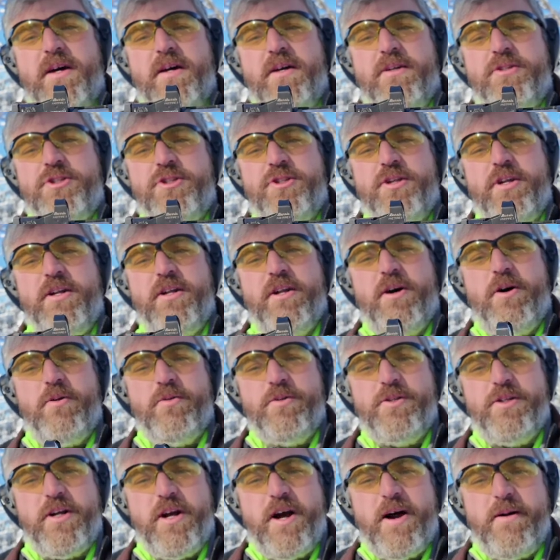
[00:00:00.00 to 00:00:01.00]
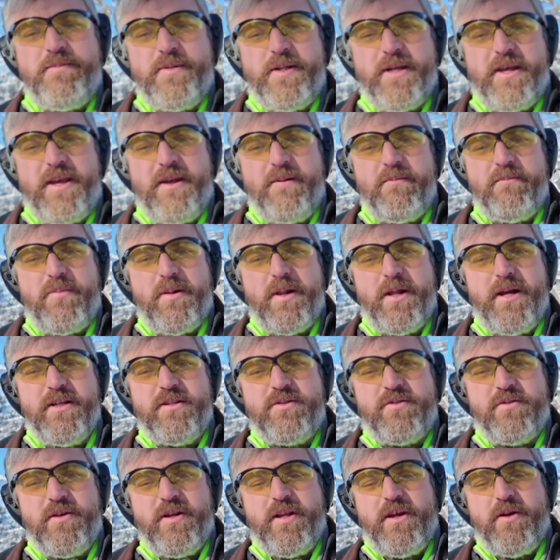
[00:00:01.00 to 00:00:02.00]
Should hold your optic in
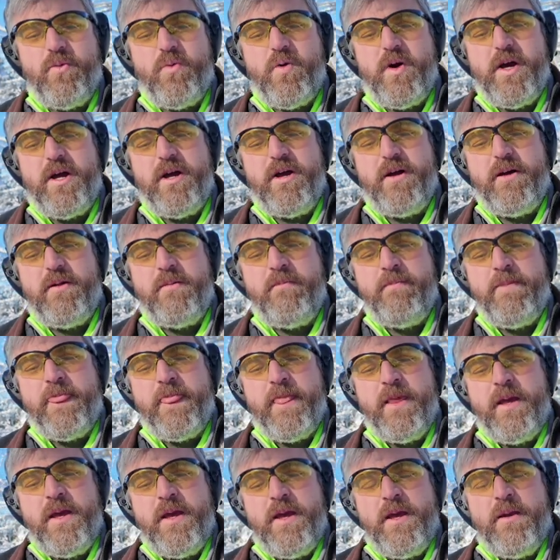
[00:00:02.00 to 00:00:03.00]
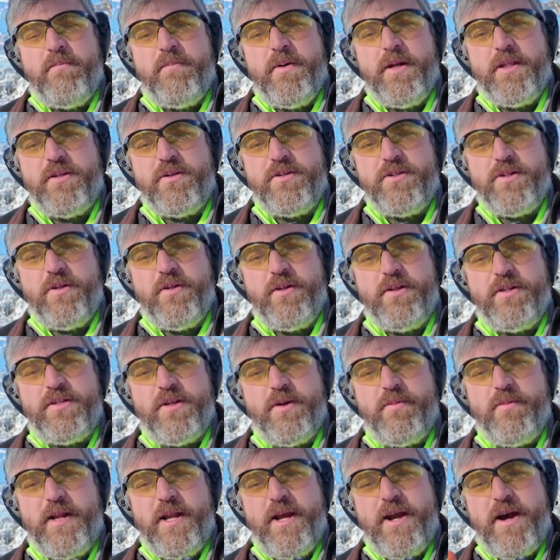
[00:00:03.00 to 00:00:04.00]
place really well, but there's only
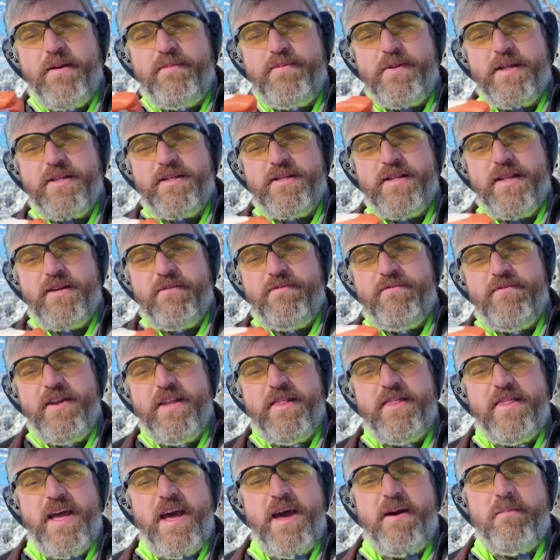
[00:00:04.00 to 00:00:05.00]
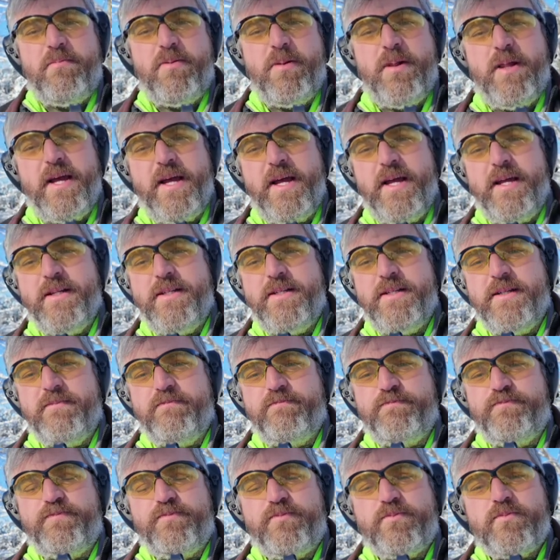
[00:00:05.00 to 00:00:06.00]
so many optics that'll fit that plate.
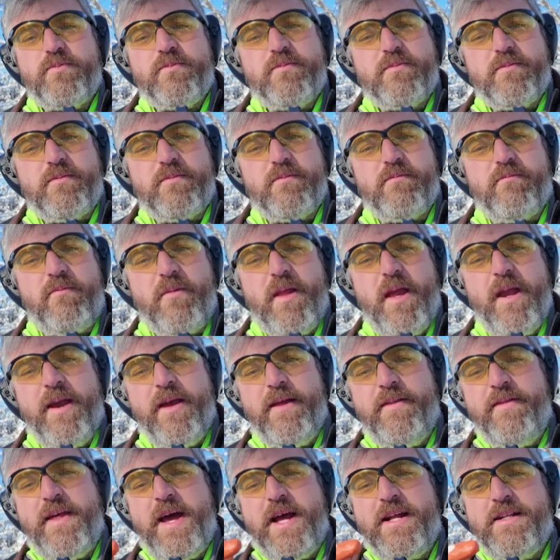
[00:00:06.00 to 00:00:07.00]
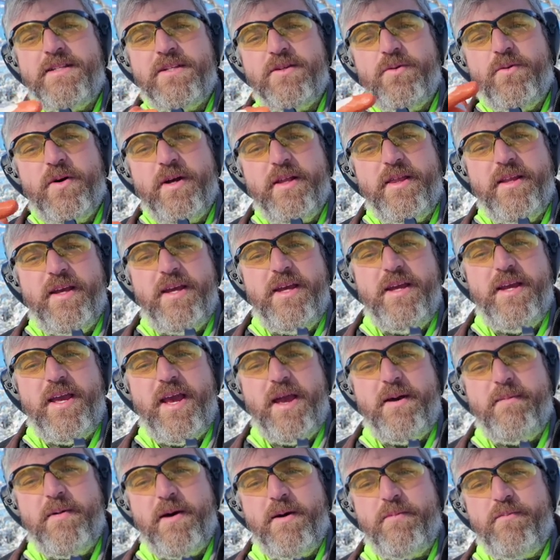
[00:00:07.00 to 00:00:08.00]
And that's the one that he
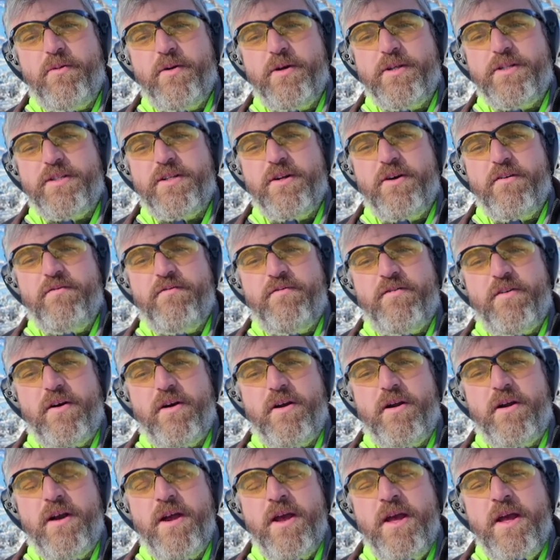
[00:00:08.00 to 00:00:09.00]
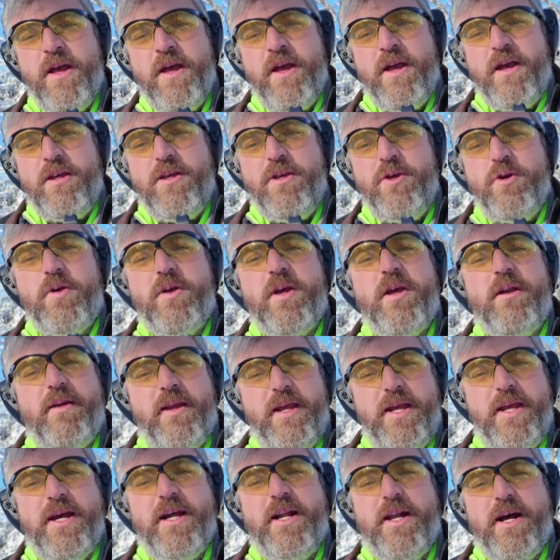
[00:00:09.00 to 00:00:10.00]
came up with so far. You
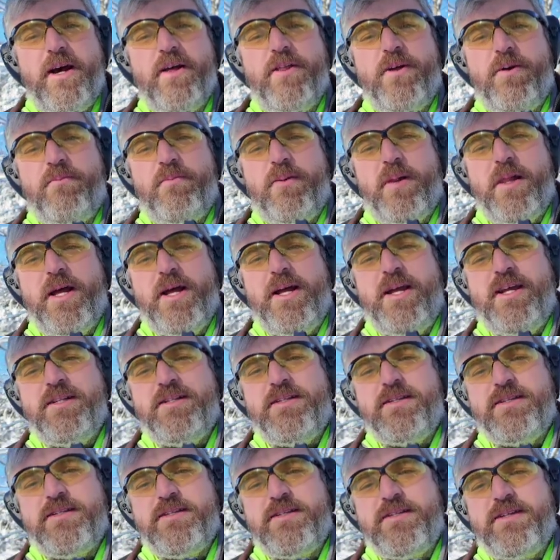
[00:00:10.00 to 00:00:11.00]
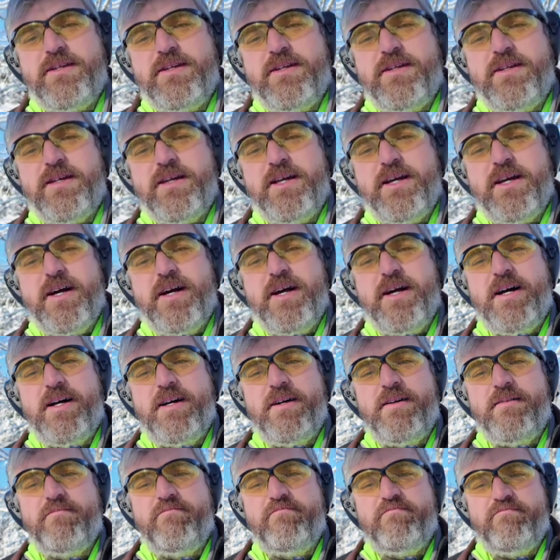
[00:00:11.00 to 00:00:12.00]
can get other plates,
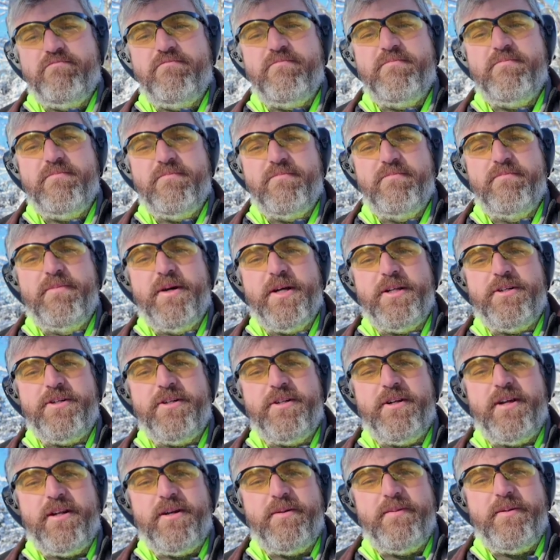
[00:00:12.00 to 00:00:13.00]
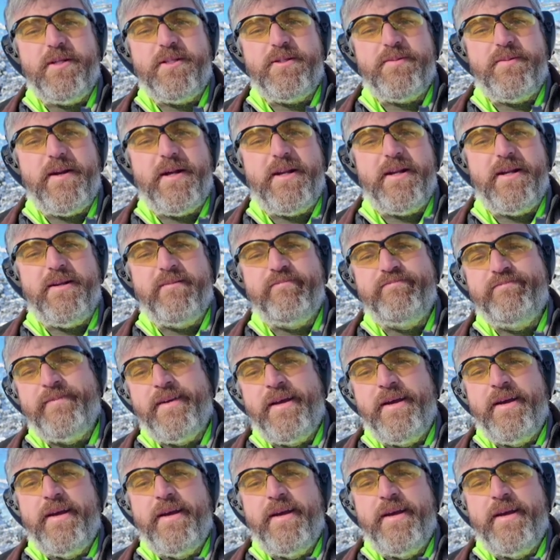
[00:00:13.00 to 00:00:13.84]
but you're going to be spending,